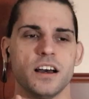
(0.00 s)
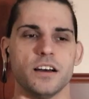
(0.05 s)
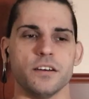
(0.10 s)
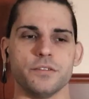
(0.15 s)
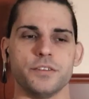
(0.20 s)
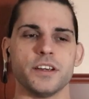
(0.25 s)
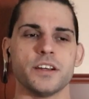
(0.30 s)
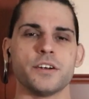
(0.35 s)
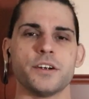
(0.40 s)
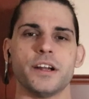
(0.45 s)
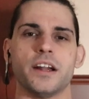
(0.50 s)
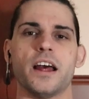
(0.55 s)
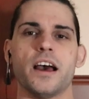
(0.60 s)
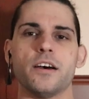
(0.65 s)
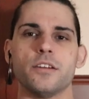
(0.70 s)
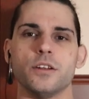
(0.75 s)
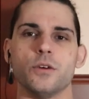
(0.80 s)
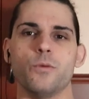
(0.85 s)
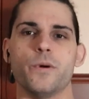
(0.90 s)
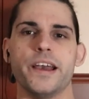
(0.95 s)
I've figured
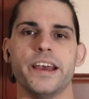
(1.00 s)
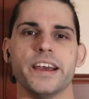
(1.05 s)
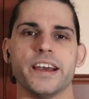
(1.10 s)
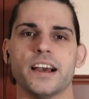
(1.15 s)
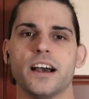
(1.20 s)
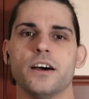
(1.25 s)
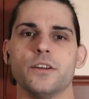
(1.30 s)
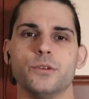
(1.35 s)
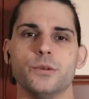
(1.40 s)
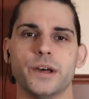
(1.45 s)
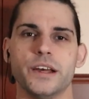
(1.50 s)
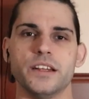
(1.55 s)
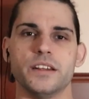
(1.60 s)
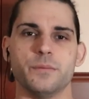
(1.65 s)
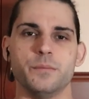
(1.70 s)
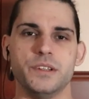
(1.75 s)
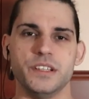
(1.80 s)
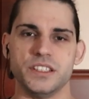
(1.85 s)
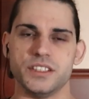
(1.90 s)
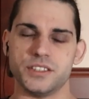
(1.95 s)
out a way how to end
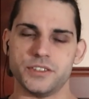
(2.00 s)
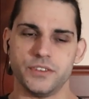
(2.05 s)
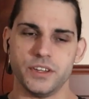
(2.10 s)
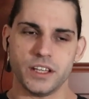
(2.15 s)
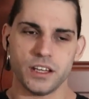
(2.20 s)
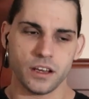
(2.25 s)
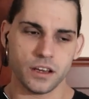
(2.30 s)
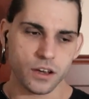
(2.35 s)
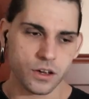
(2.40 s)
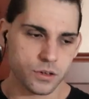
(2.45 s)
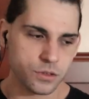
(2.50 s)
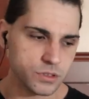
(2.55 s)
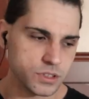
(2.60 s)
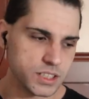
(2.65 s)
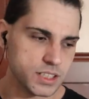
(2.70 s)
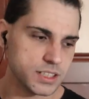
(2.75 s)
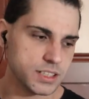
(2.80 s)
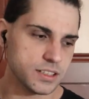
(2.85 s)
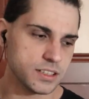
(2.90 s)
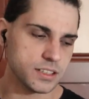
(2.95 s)
up these
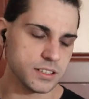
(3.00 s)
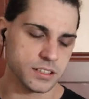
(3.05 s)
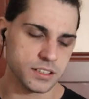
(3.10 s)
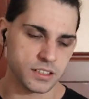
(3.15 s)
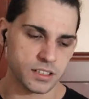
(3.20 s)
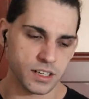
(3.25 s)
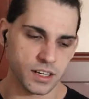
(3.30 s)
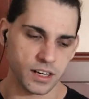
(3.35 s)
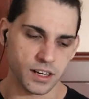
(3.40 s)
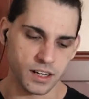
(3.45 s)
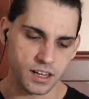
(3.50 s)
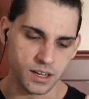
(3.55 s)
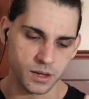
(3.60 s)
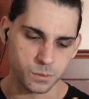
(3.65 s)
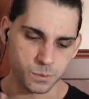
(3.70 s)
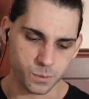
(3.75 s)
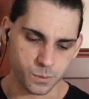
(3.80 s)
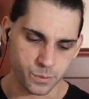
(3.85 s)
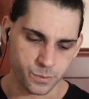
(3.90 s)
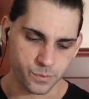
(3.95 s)
videos,
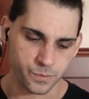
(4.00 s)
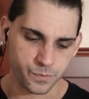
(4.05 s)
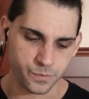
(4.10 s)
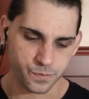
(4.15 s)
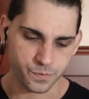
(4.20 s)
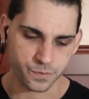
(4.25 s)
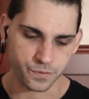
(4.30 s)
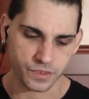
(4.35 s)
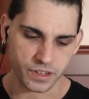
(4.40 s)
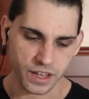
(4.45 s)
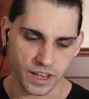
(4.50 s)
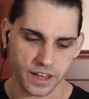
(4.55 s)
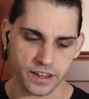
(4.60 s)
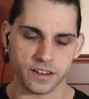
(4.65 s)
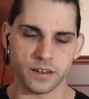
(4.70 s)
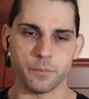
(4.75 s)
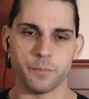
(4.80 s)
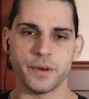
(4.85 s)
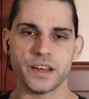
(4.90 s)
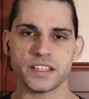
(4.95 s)

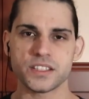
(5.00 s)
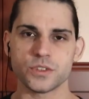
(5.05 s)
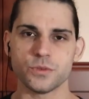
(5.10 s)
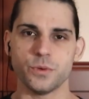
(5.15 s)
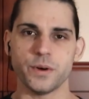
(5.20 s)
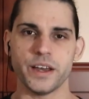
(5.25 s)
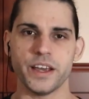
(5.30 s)
and the best